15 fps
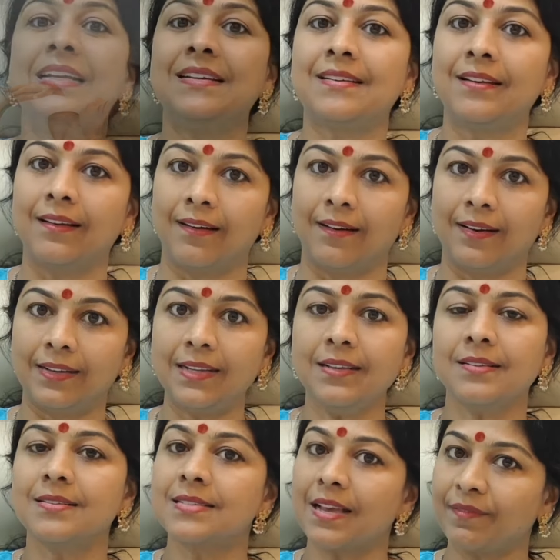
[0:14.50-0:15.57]
little
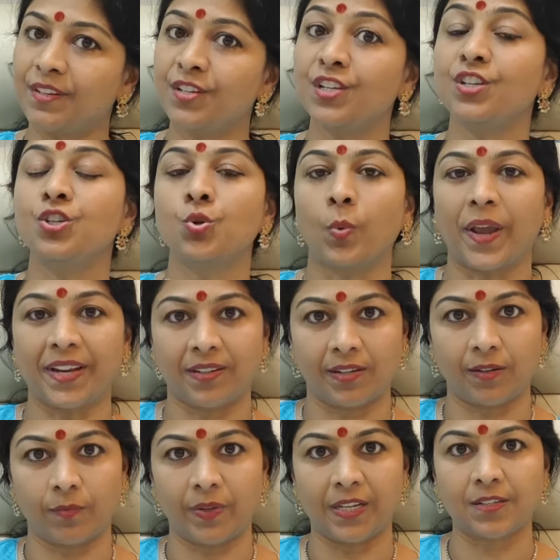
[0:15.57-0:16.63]
early 17 to
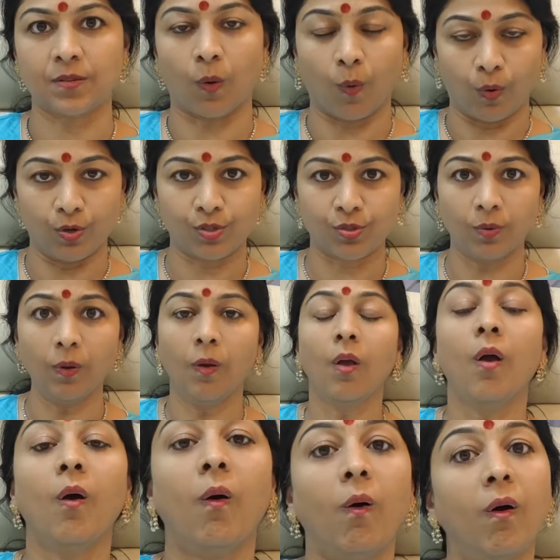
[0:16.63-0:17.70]
18 weeks also
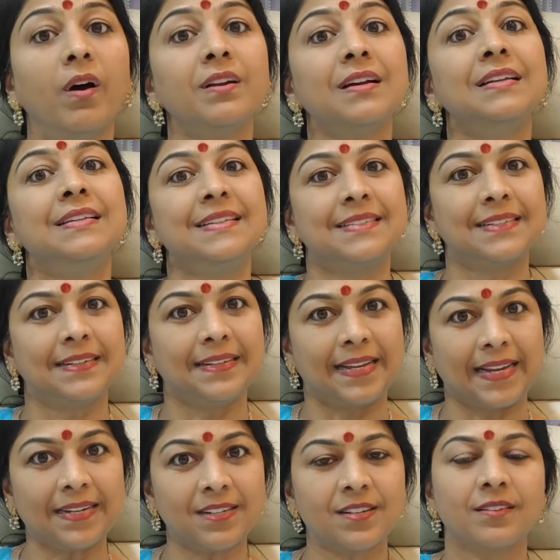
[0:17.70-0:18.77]
or a little
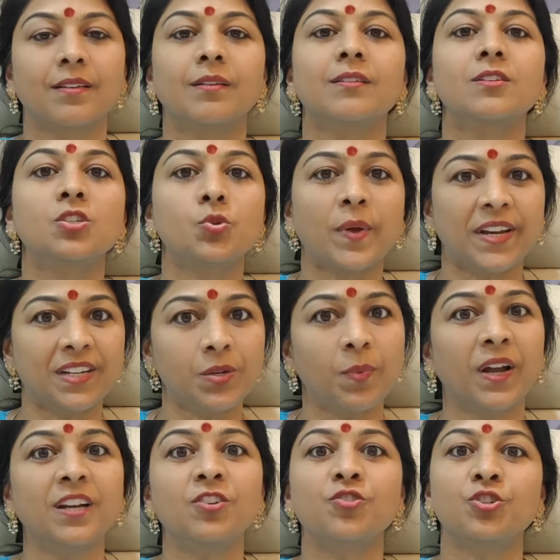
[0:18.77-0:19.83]
late
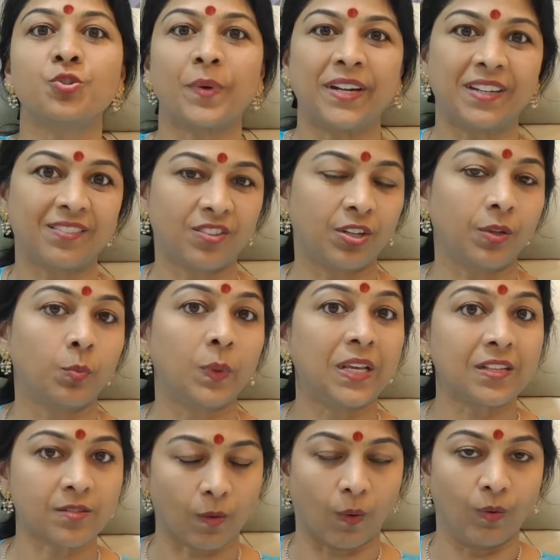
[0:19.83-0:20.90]
21 to 23
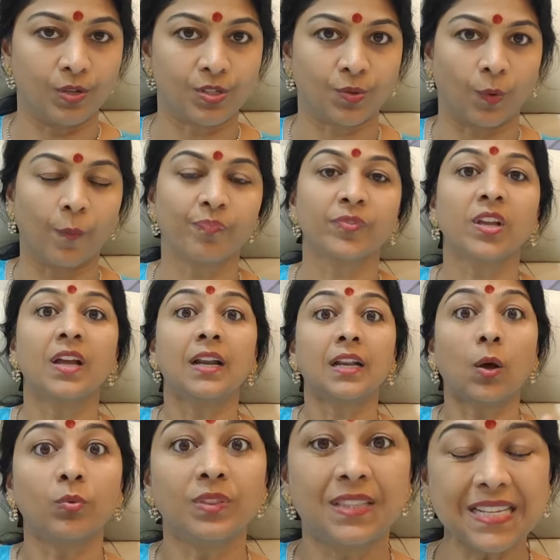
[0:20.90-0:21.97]
weeks also.
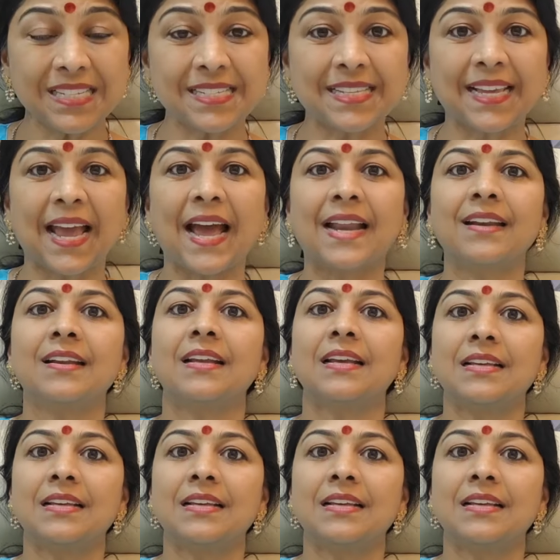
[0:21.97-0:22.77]
Now this scan